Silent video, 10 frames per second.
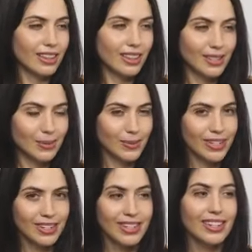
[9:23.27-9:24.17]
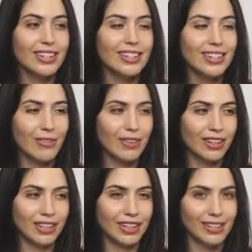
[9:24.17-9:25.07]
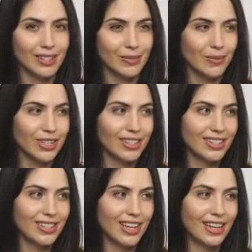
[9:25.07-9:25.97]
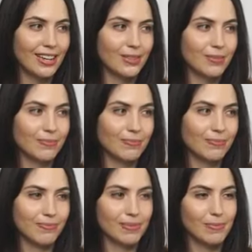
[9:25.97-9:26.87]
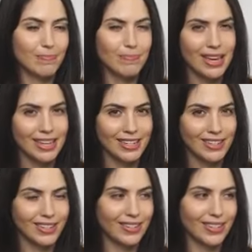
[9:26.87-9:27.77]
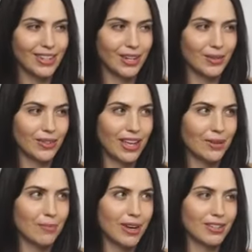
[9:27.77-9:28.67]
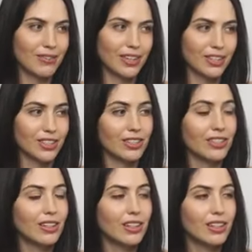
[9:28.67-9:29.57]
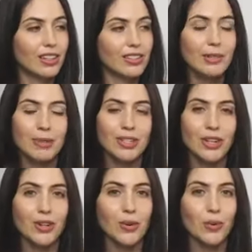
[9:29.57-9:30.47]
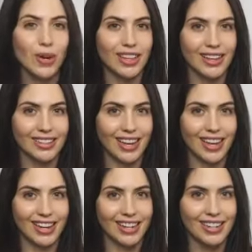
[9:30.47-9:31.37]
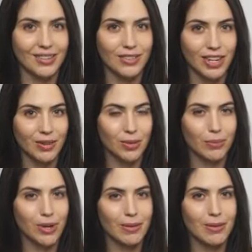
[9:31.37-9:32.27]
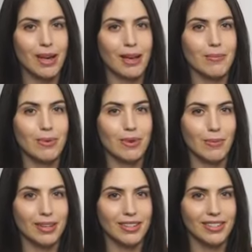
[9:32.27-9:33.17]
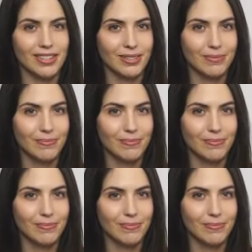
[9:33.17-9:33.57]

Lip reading: This one, definitely, it's the one we just did, begging you to use the chain rule, that composite function. So let me show you one last kind of chain rule problem, I promise.